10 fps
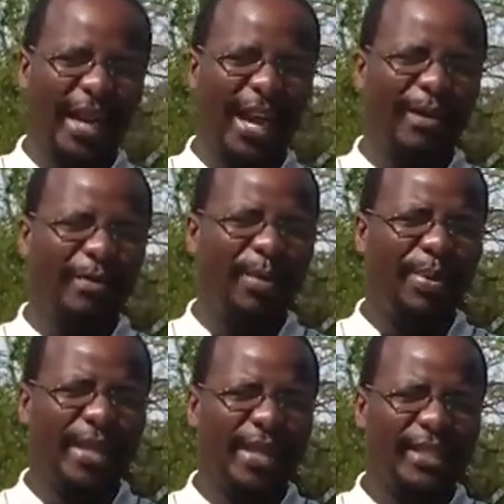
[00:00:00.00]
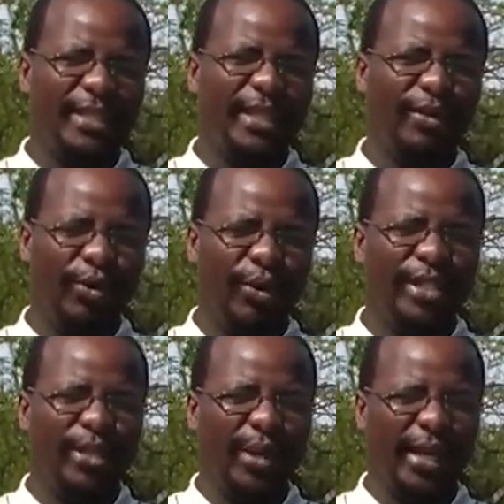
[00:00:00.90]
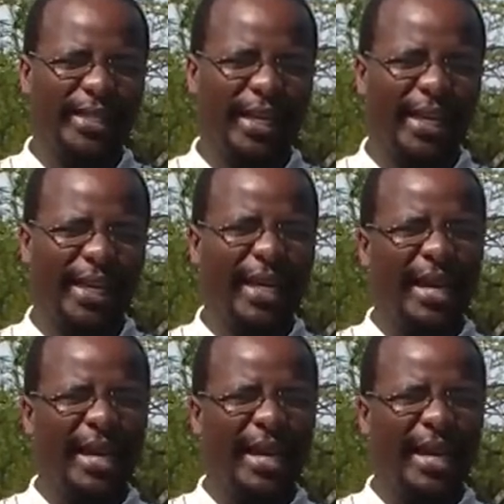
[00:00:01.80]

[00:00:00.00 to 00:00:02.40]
And maybe that's the focus I want to take.